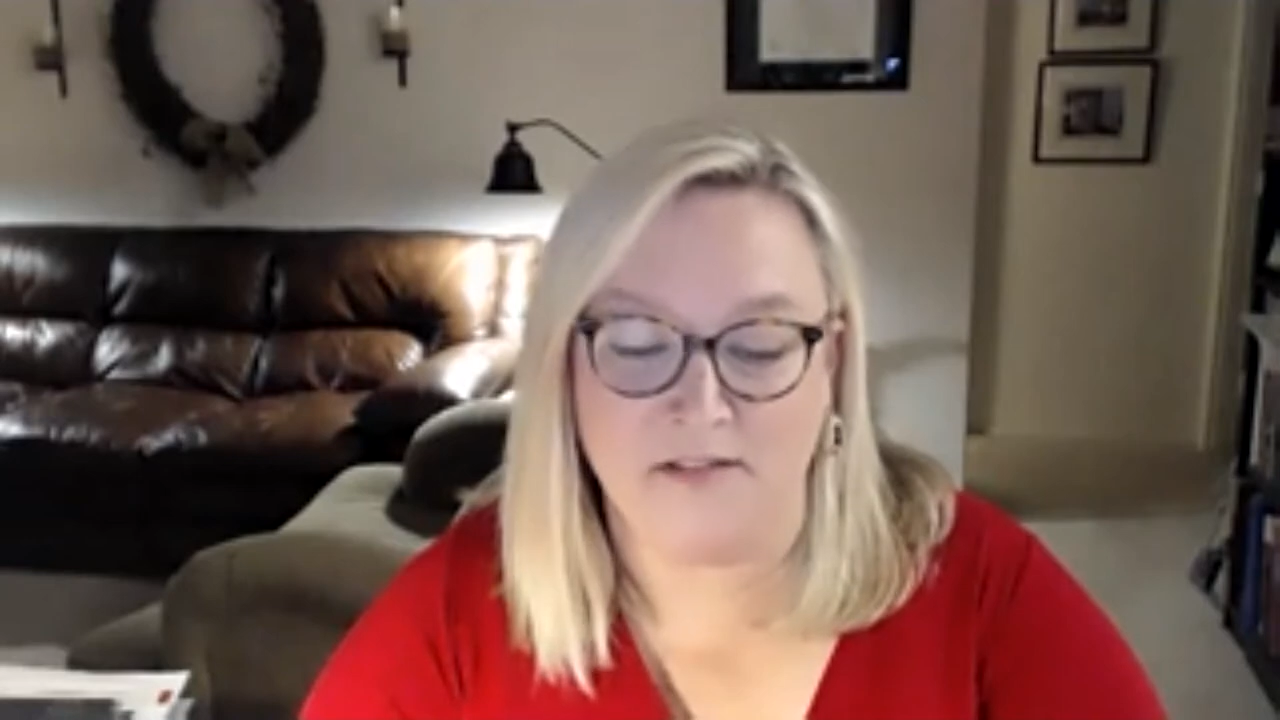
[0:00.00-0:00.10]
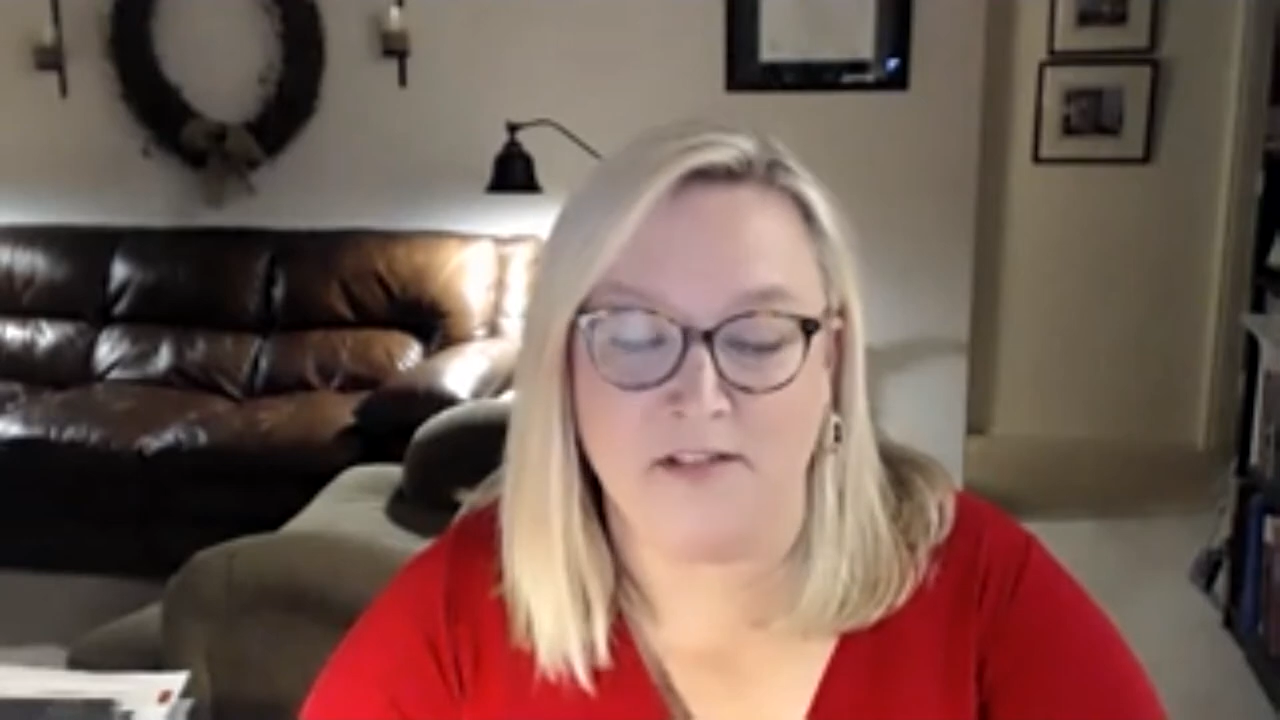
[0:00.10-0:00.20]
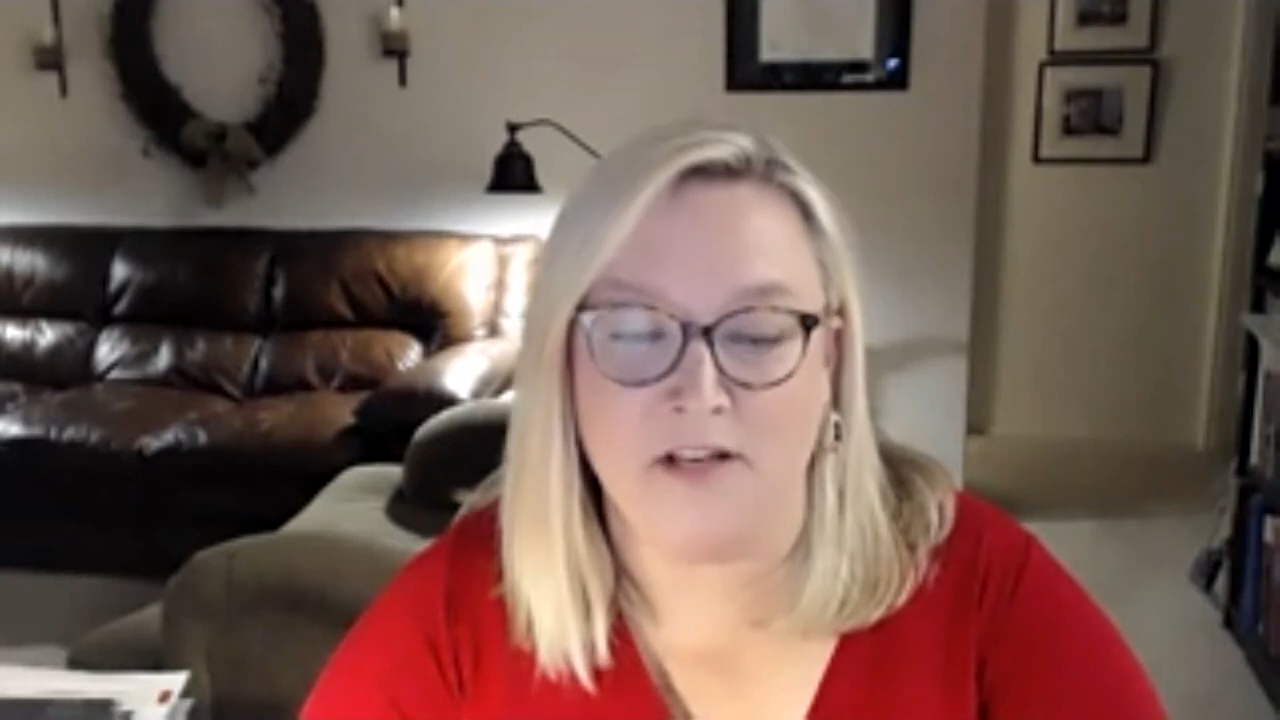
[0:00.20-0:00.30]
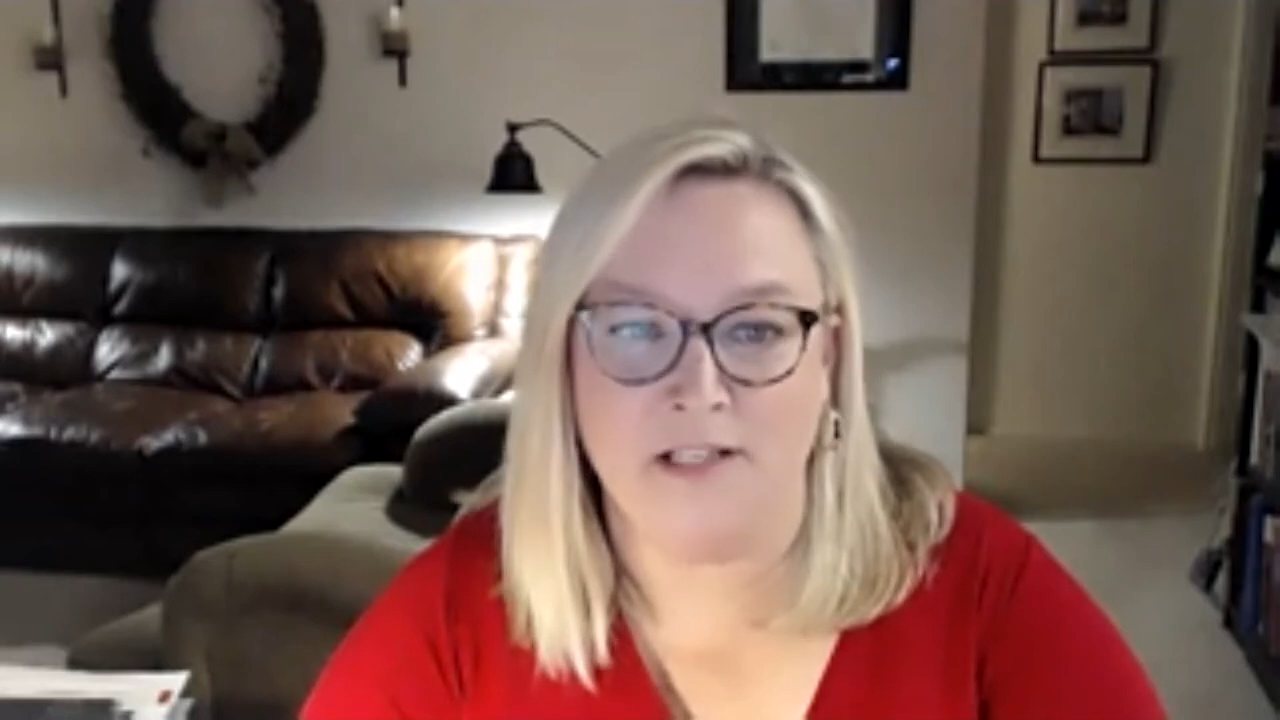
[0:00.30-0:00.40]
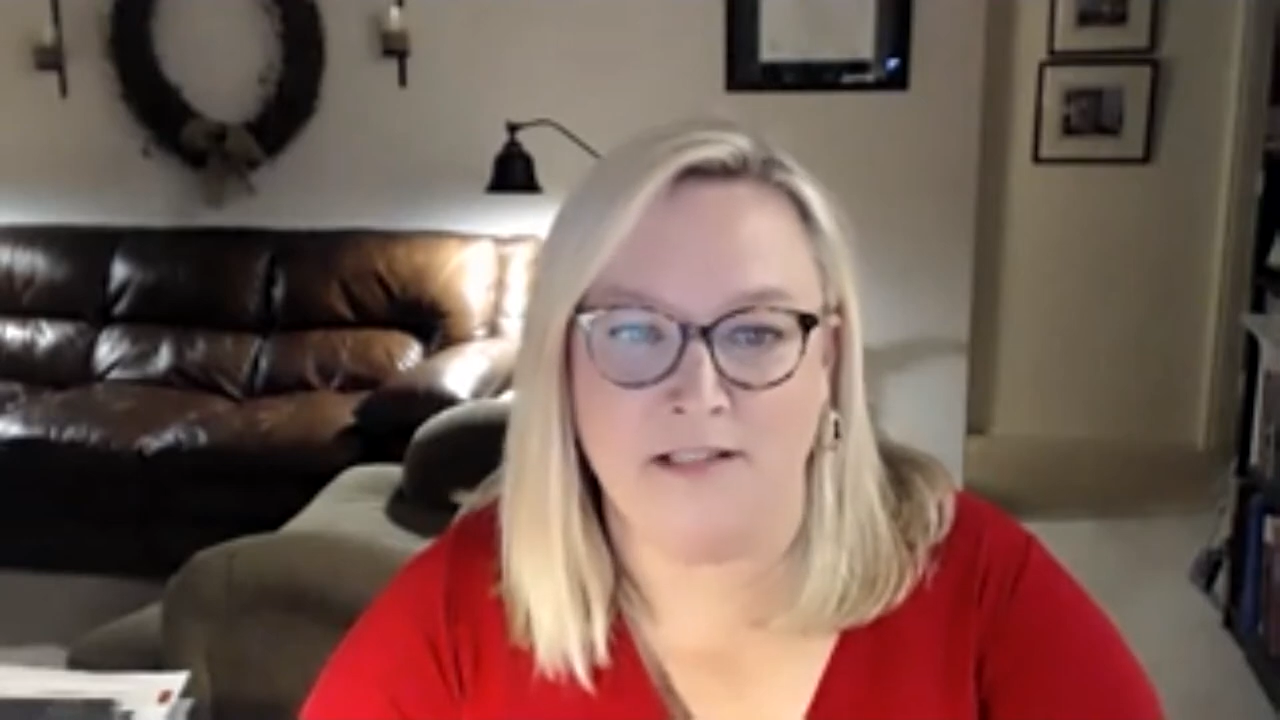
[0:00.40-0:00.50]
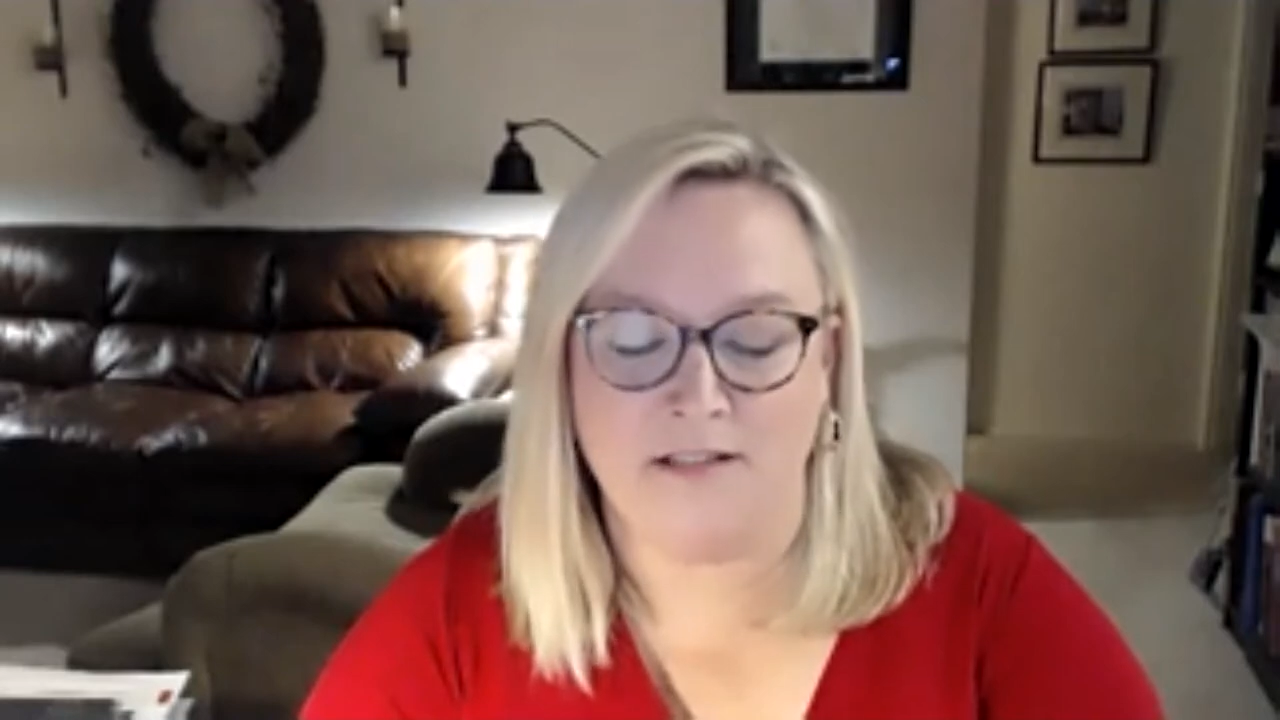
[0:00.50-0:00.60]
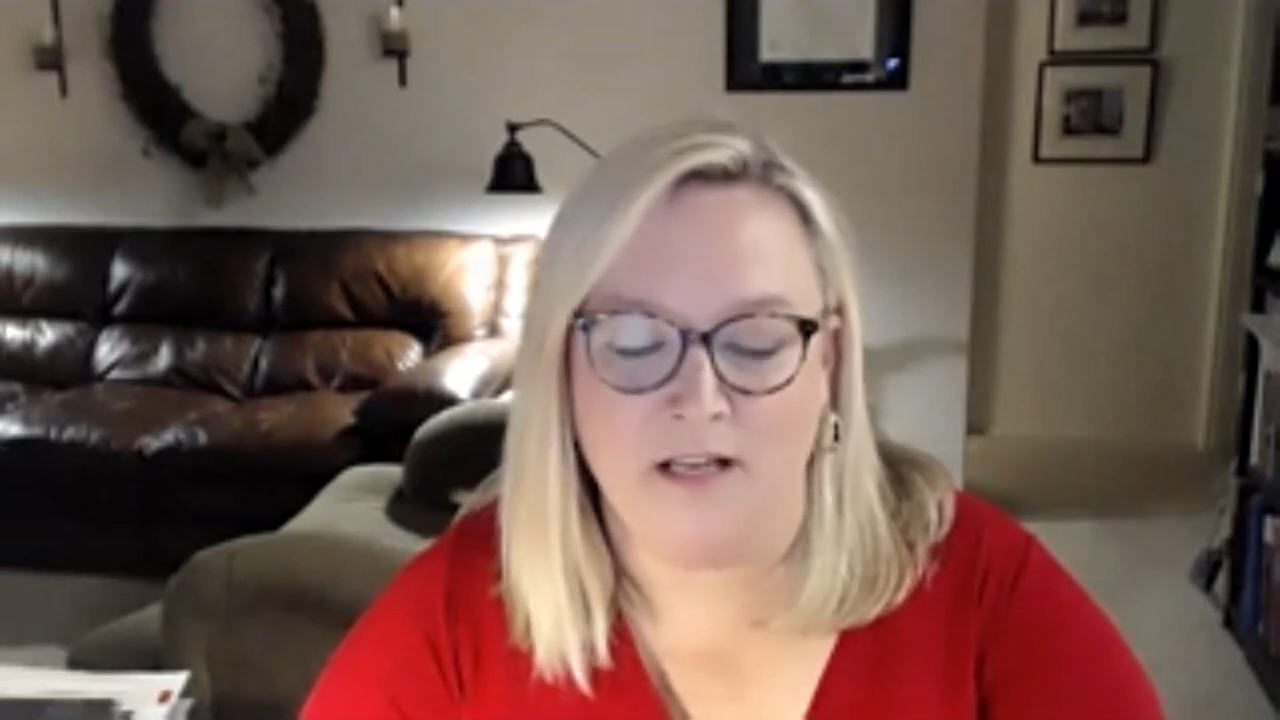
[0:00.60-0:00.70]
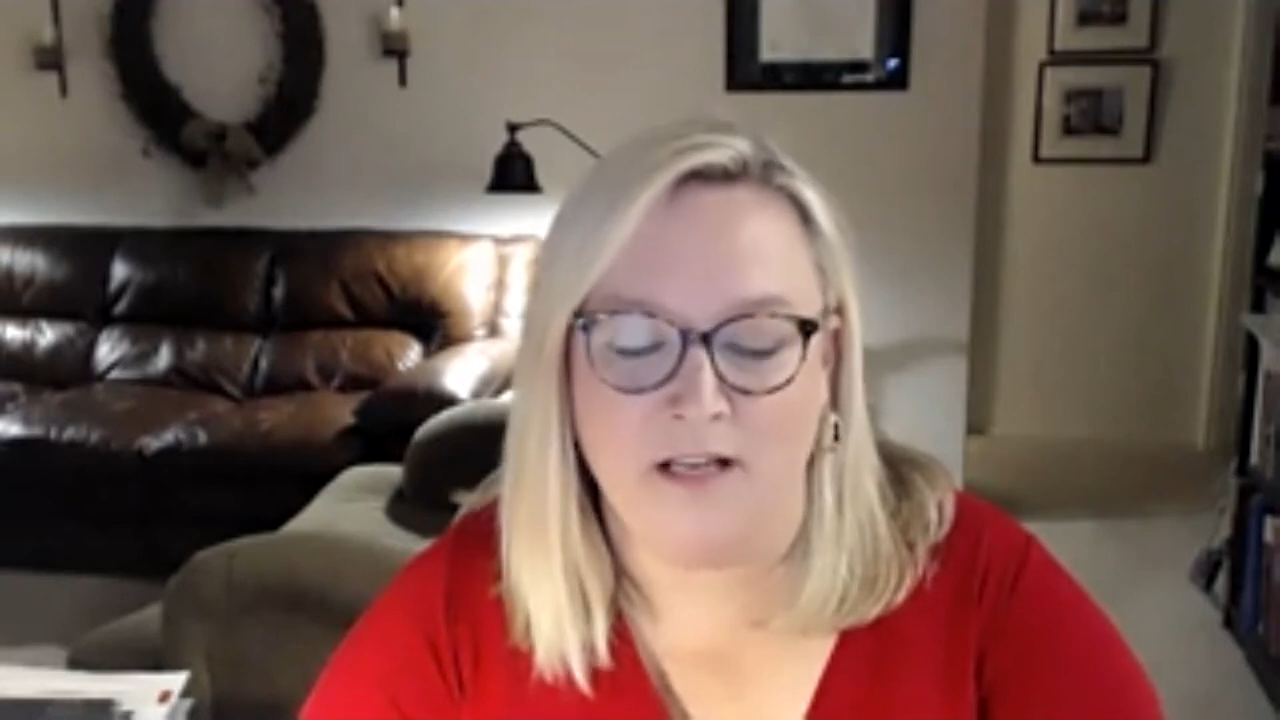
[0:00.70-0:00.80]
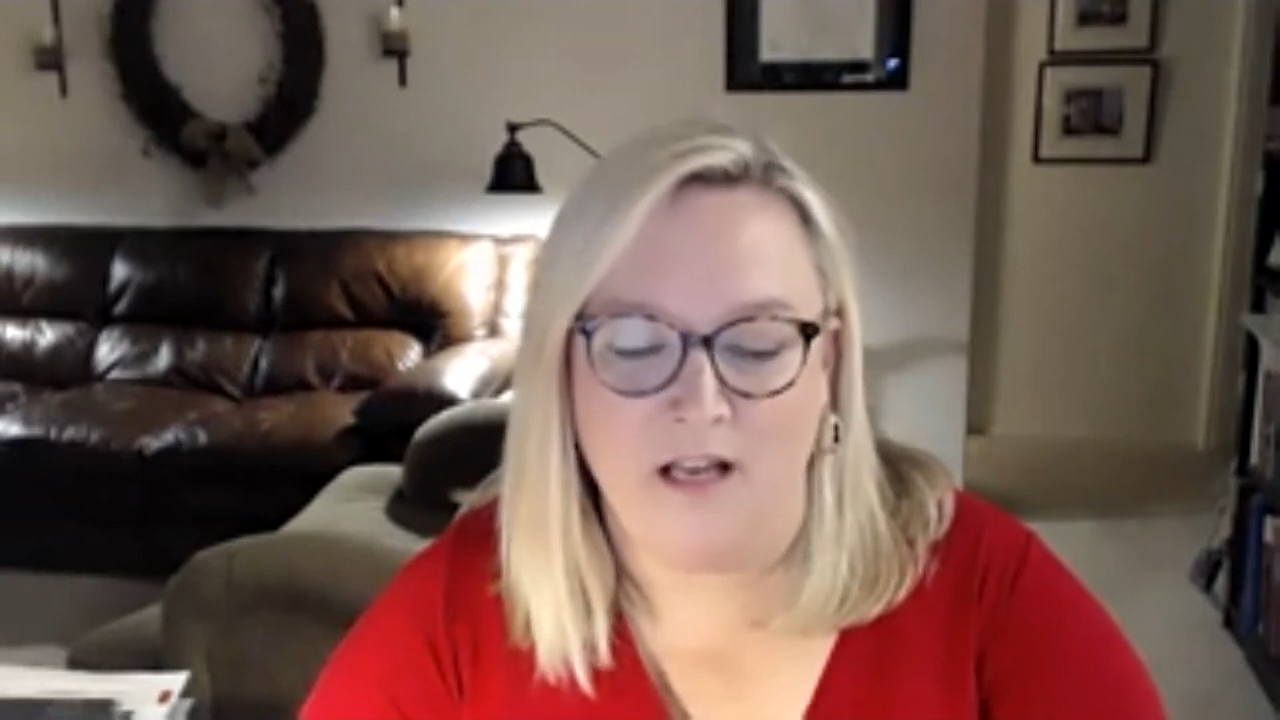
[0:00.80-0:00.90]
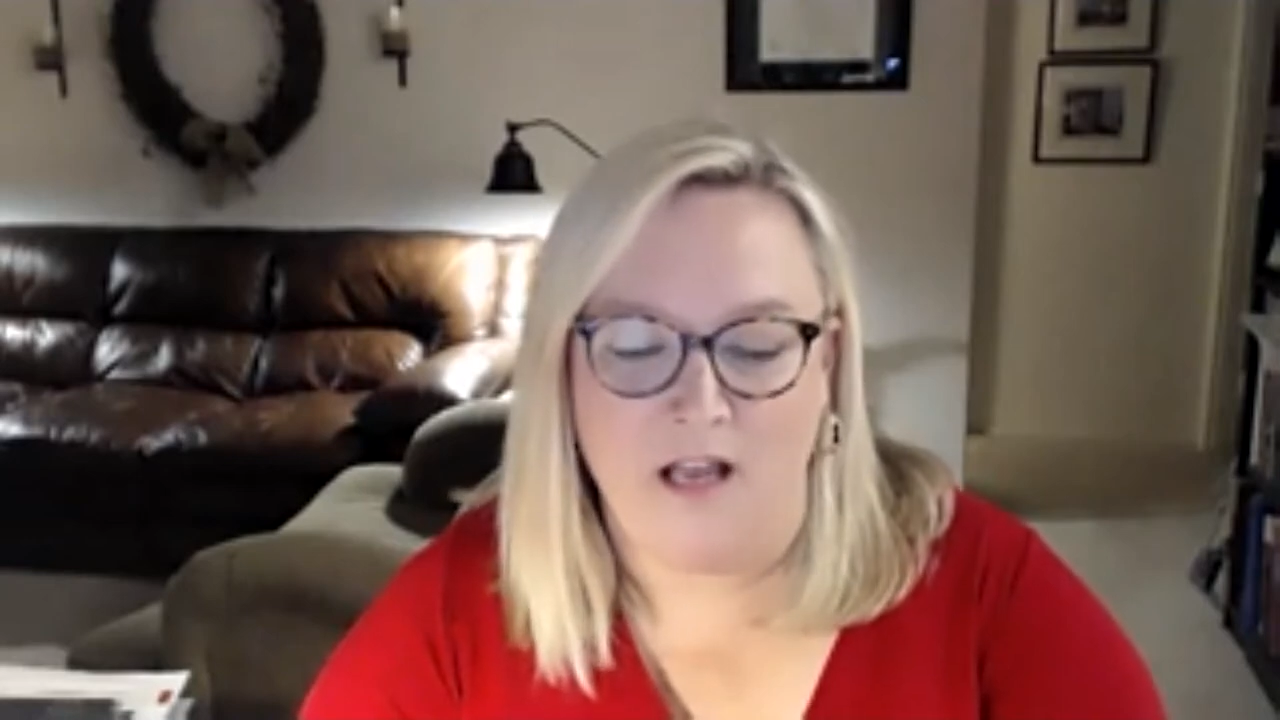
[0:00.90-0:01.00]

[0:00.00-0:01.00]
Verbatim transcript: groundbreaking